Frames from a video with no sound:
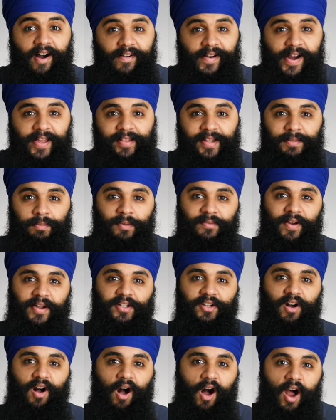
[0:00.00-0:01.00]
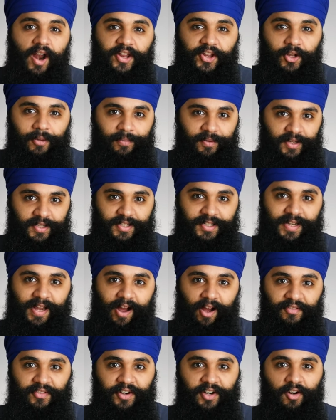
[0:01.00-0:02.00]
All right, let's move on to audiobooks
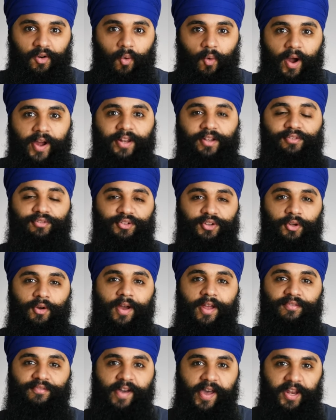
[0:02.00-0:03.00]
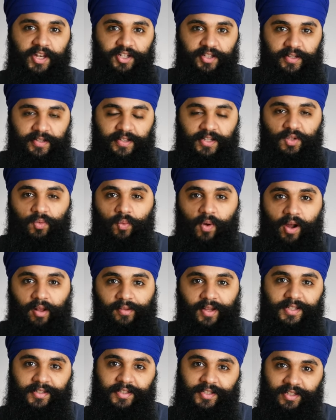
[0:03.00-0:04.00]
now. There are quite a few advantages as well
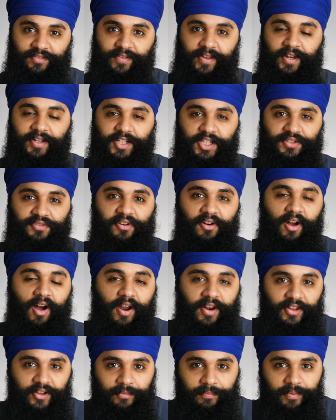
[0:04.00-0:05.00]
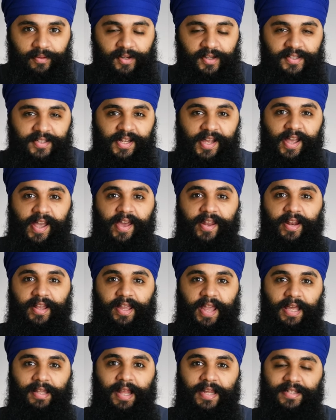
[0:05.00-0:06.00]
as disadvantages for audiobooks. And
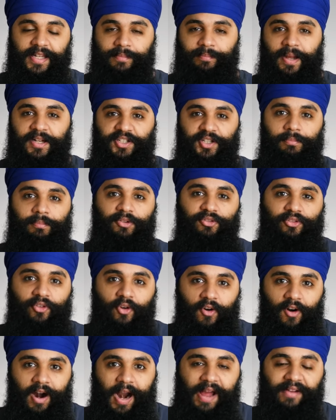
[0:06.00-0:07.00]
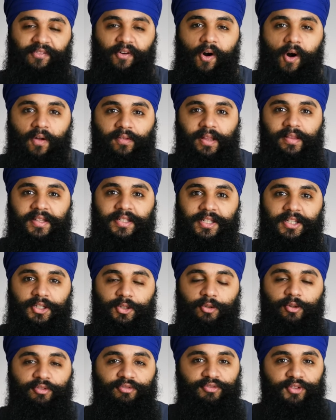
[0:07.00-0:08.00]
again, as I mentioned before, I've only listened
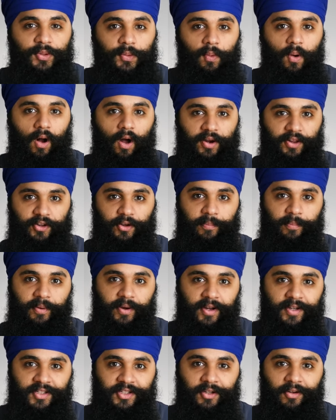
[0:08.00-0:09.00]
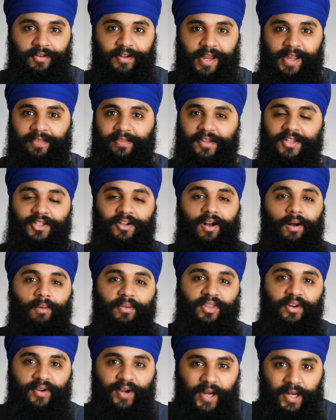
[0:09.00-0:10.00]
to a few audiobooks, so take this all
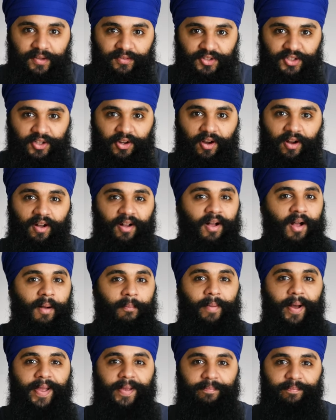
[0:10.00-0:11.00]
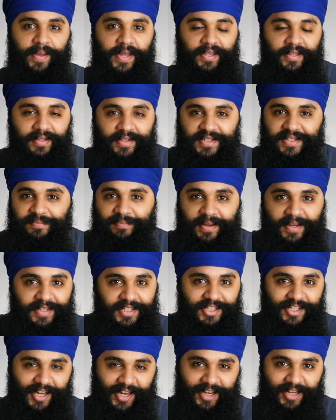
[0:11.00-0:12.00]
with a grain of salt. My opinions may
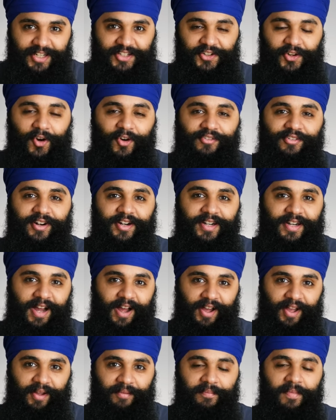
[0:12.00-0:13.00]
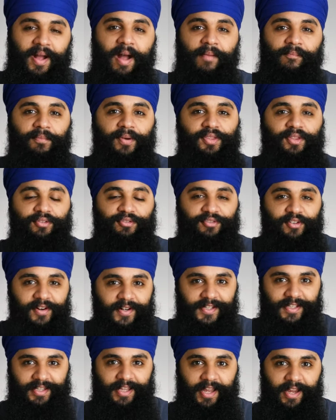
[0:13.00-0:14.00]
change over time. But the
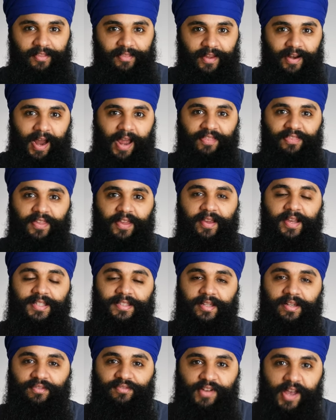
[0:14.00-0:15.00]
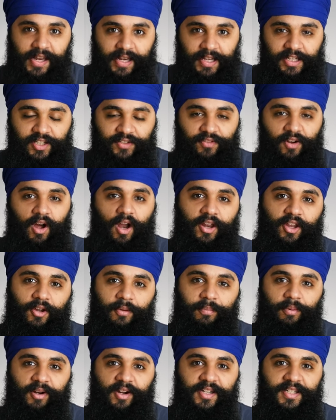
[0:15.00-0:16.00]
first thing that I think is an advantage of
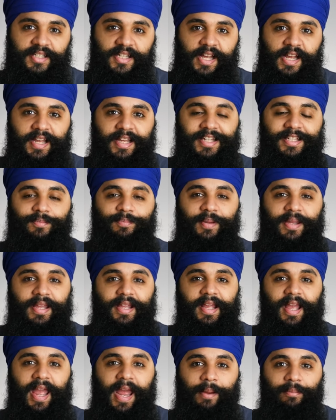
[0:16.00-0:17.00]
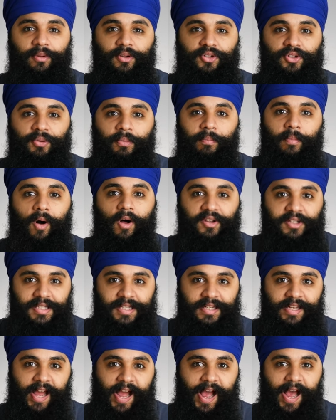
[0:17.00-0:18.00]
audiobooks is being able to
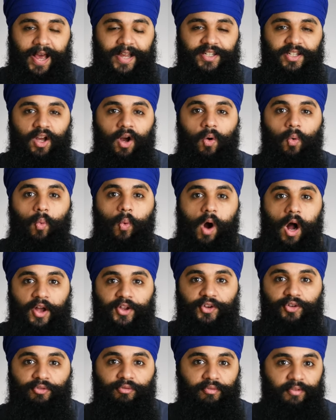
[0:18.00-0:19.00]
multitask while you